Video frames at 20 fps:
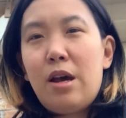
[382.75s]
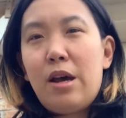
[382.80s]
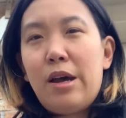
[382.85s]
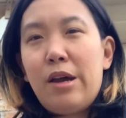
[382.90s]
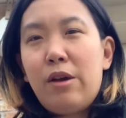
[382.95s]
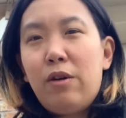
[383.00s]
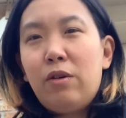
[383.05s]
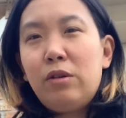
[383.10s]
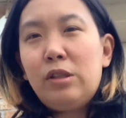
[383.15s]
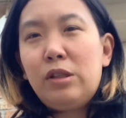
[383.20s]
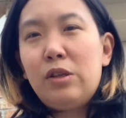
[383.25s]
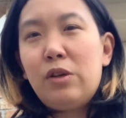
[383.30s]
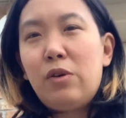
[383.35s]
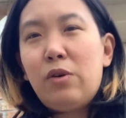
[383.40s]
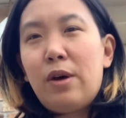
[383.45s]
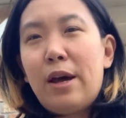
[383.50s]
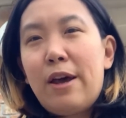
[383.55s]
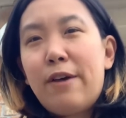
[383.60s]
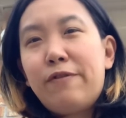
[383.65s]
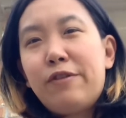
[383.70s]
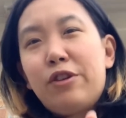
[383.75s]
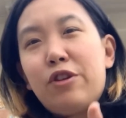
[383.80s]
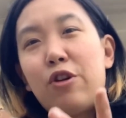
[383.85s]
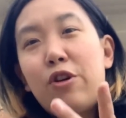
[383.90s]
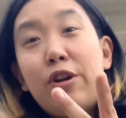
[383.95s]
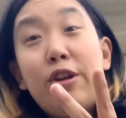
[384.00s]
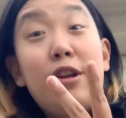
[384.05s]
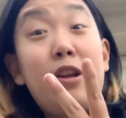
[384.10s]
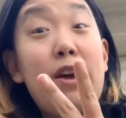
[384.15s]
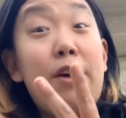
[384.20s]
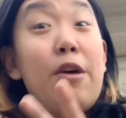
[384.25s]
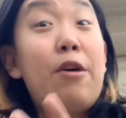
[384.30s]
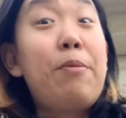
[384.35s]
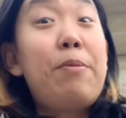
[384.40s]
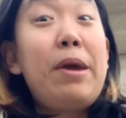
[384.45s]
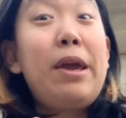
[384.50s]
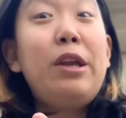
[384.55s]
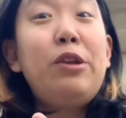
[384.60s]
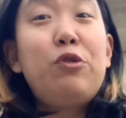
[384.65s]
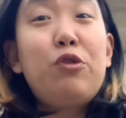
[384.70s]
I also have started a
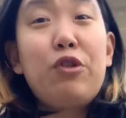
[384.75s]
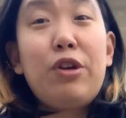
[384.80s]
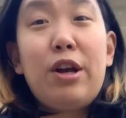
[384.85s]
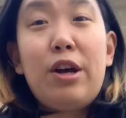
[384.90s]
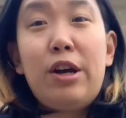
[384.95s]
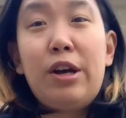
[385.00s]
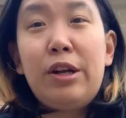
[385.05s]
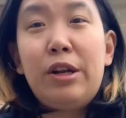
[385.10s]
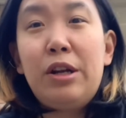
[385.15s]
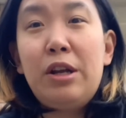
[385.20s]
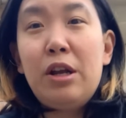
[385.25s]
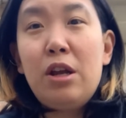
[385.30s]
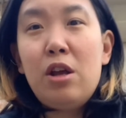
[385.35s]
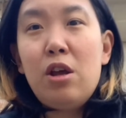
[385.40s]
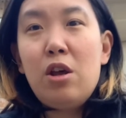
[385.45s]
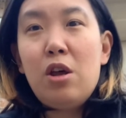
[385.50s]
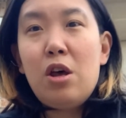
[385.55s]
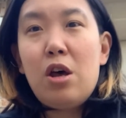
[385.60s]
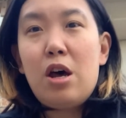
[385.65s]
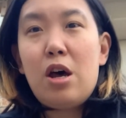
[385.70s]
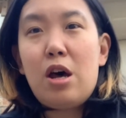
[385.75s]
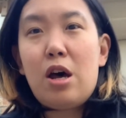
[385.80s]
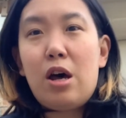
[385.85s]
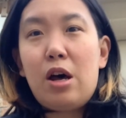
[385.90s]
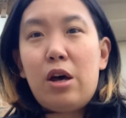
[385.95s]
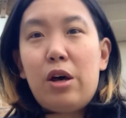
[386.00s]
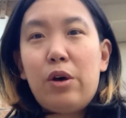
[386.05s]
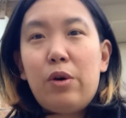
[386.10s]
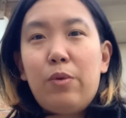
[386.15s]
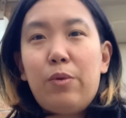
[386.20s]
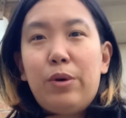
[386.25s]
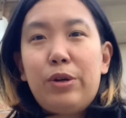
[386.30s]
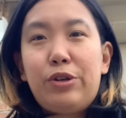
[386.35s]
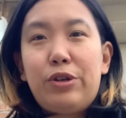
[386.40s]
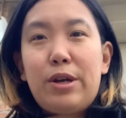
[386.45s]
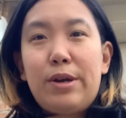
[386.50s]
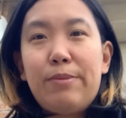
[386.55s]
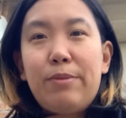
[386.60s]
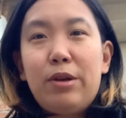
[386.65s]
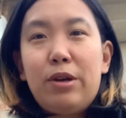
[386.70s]
Patreon, which
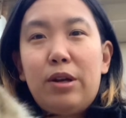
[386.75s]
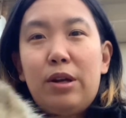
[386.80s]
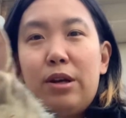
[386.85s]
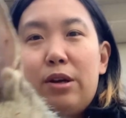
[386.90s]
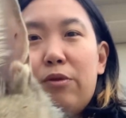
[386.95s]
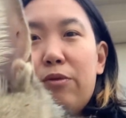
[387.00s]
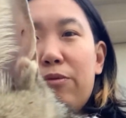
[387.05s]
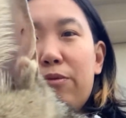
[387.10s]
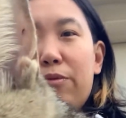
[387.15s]
I'm going to